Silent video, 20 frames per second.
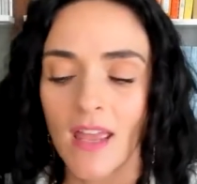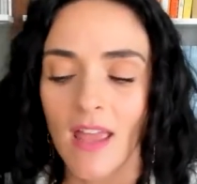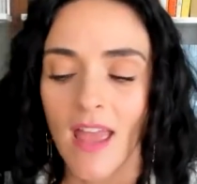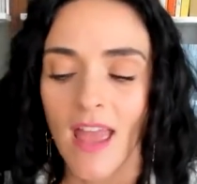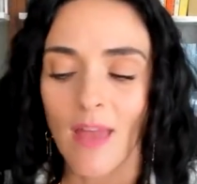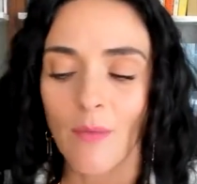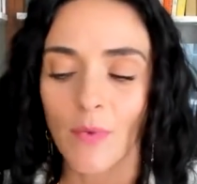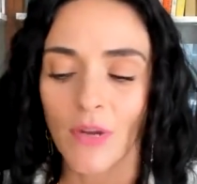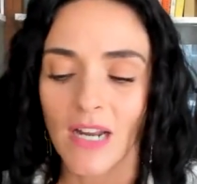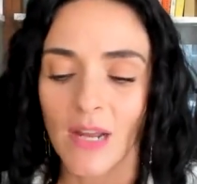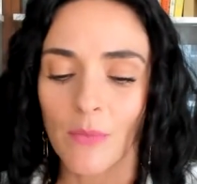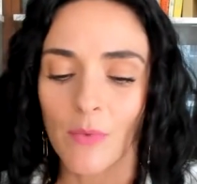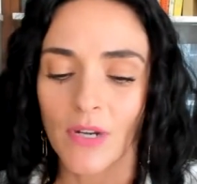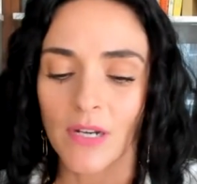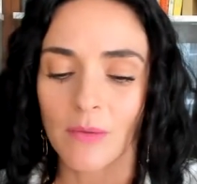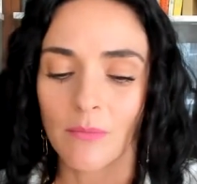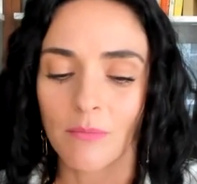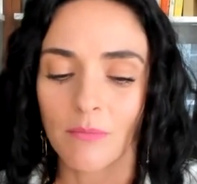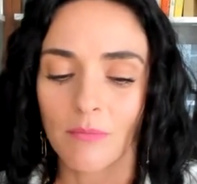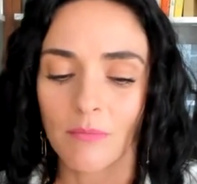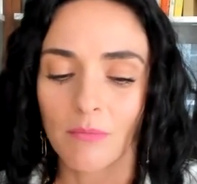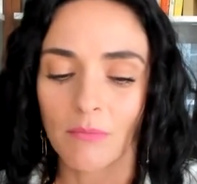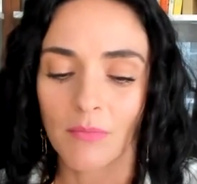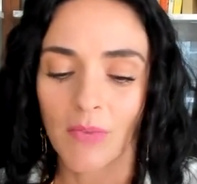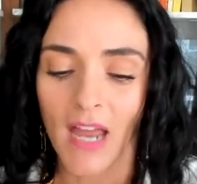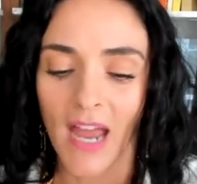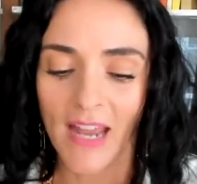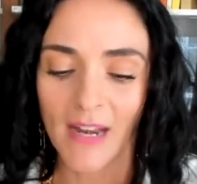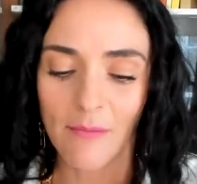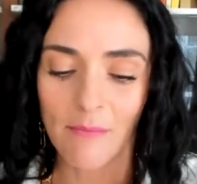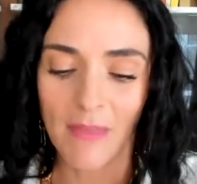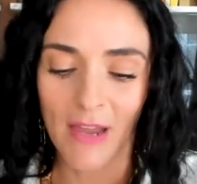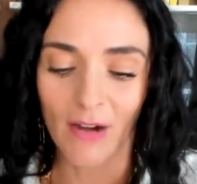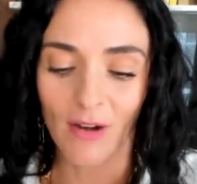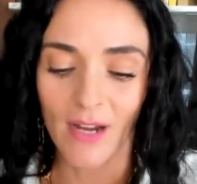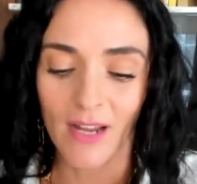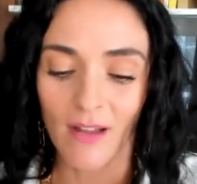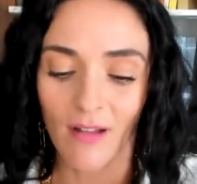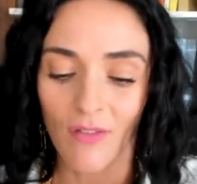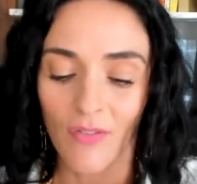And what I want to kind of
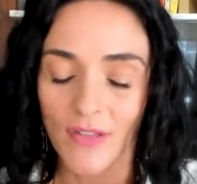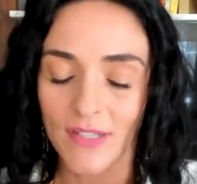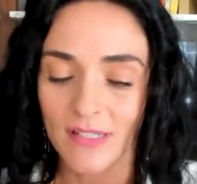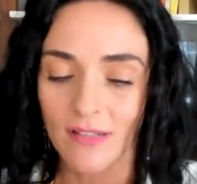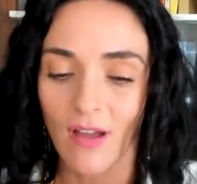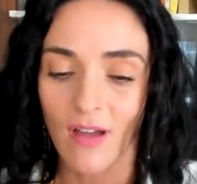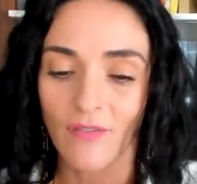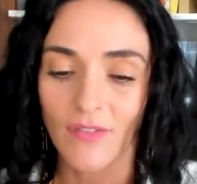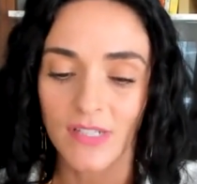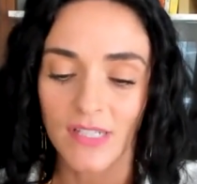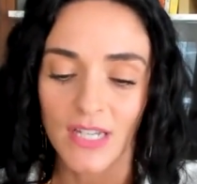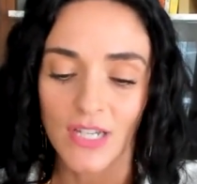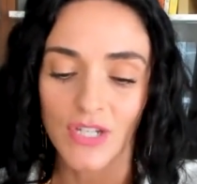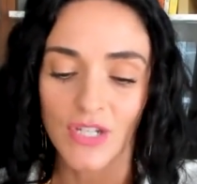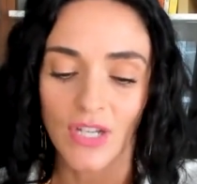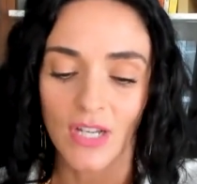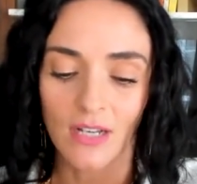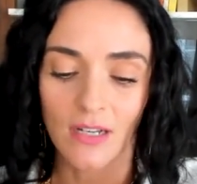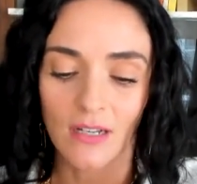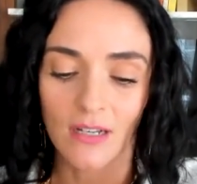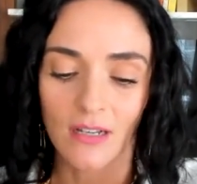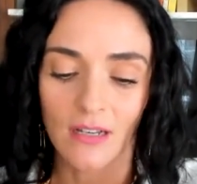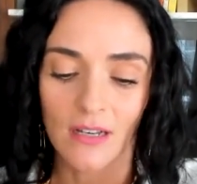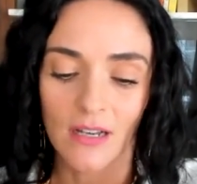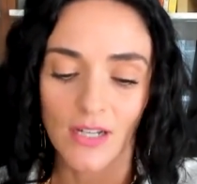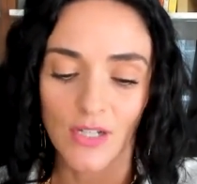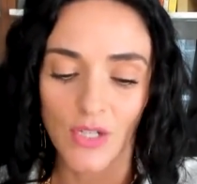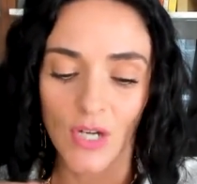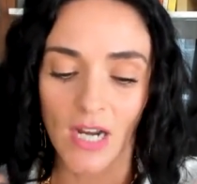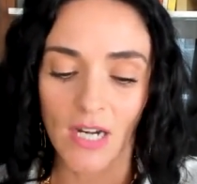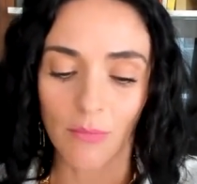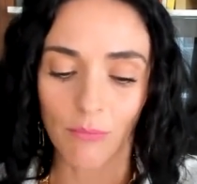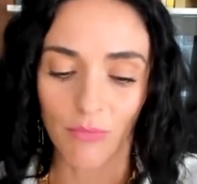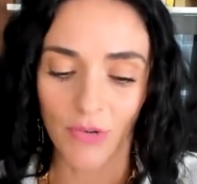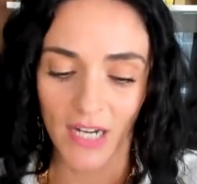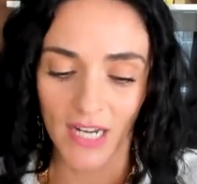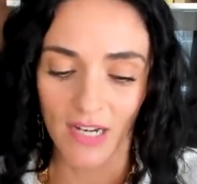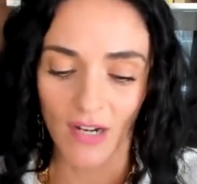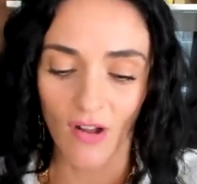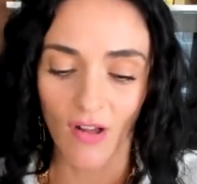marry all this conversation and try to
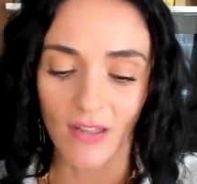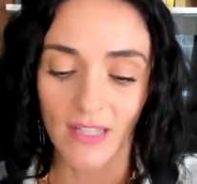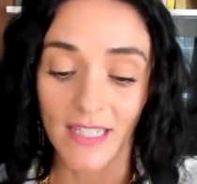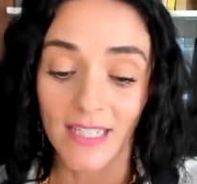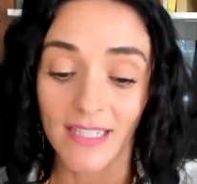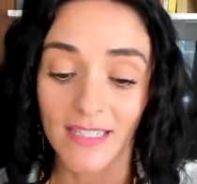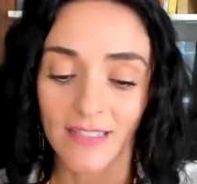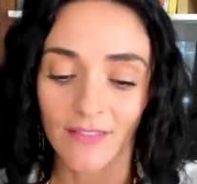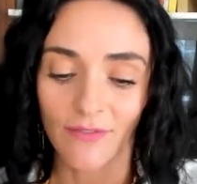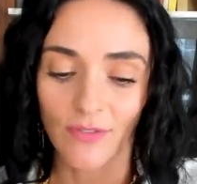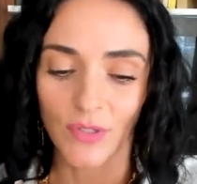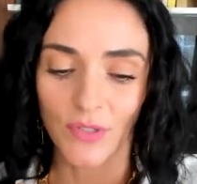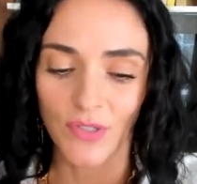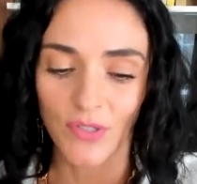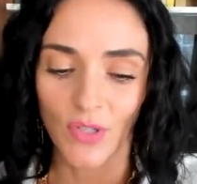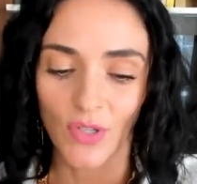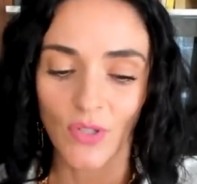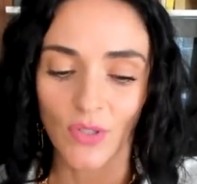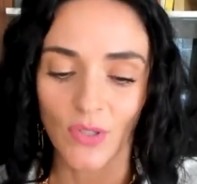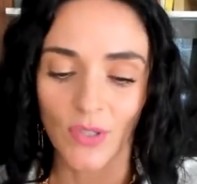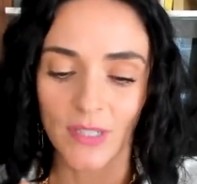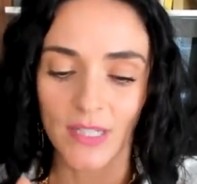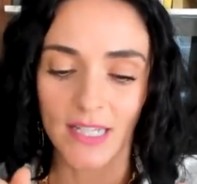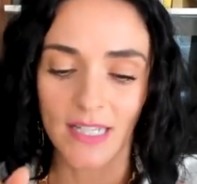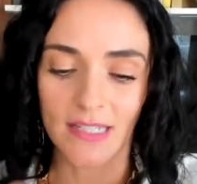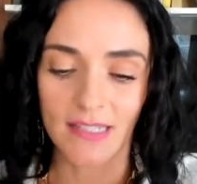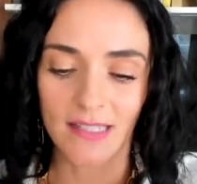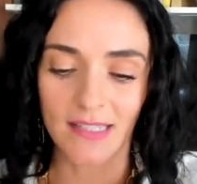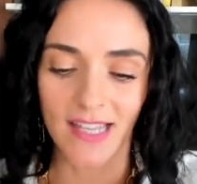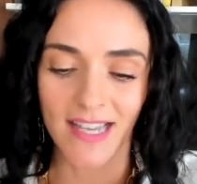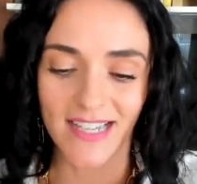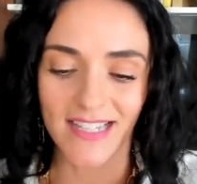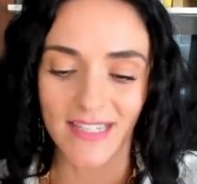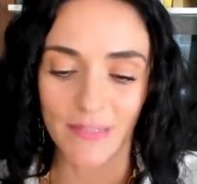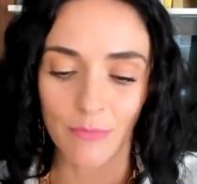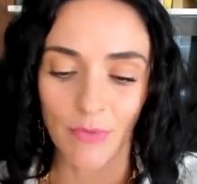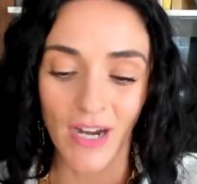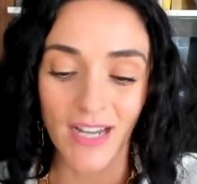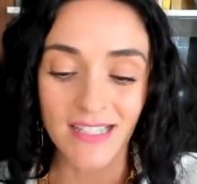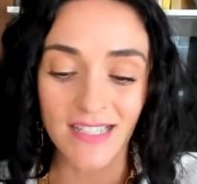bring it all in full circle is like
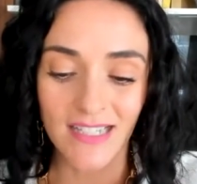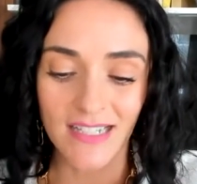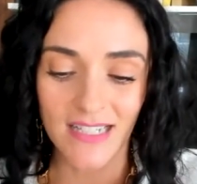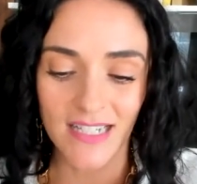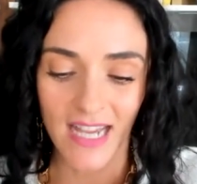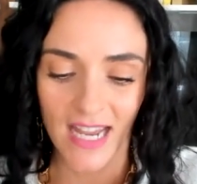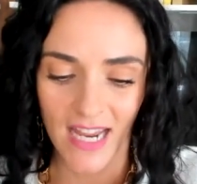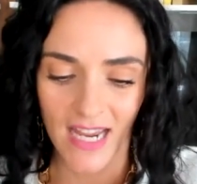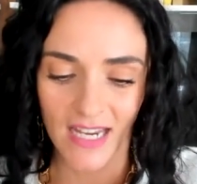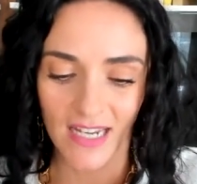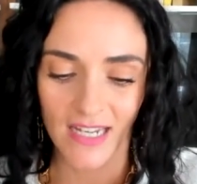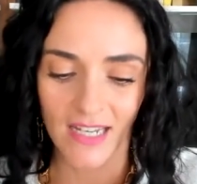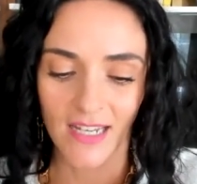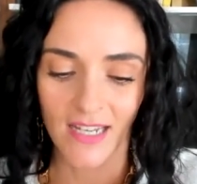present day,